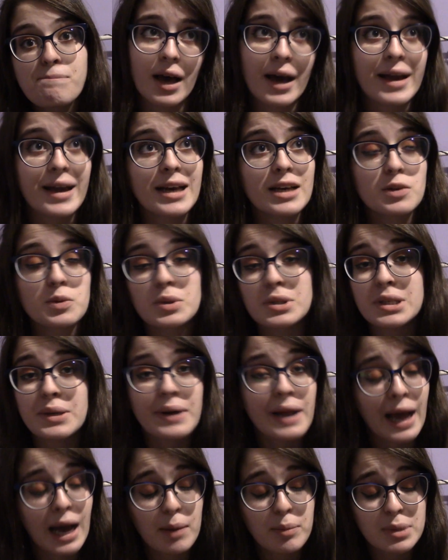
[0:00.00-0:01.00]
I guess we'll see
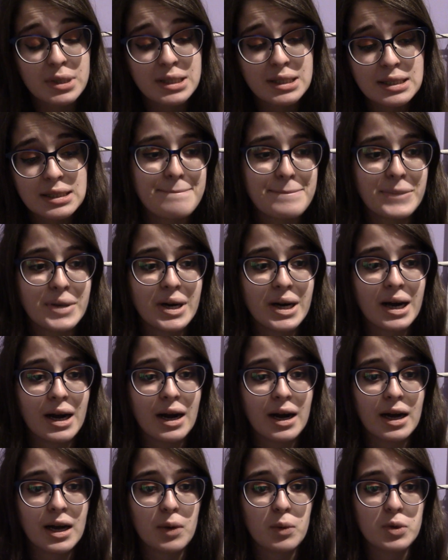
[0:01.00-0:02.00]
what happens, but
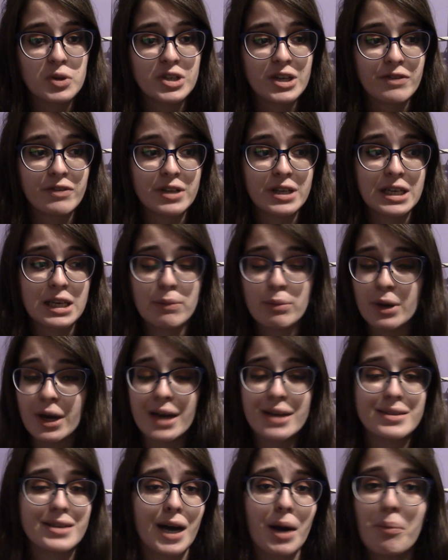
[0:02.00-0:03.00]
I will definitely keep you
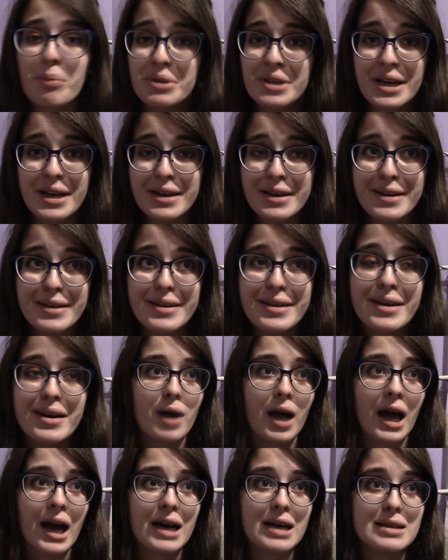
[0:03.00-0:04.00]
guys updated
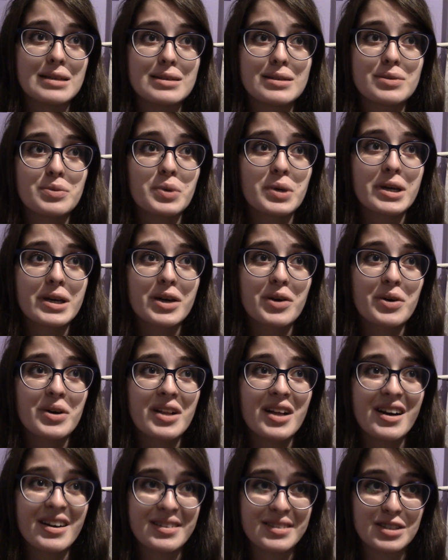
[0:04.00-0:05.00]
as we go
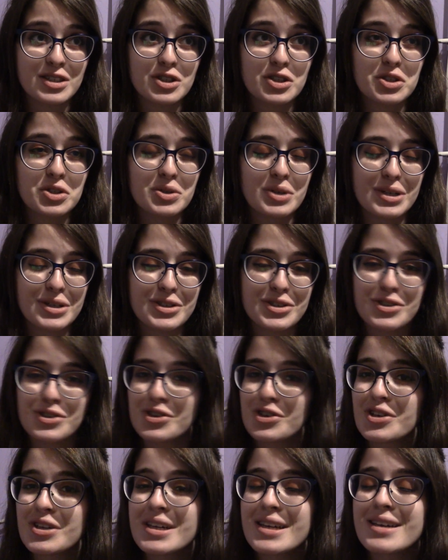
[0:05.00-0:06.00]
along this stress
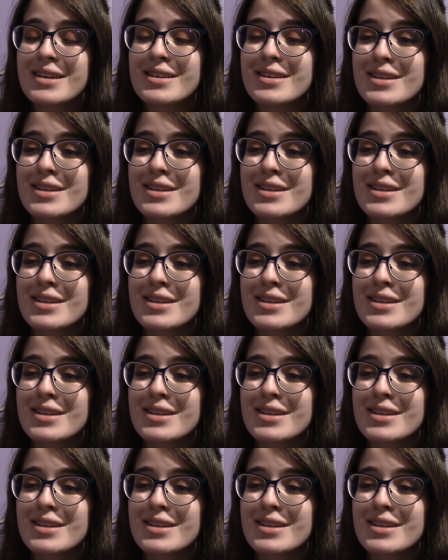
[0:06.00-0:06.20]
journey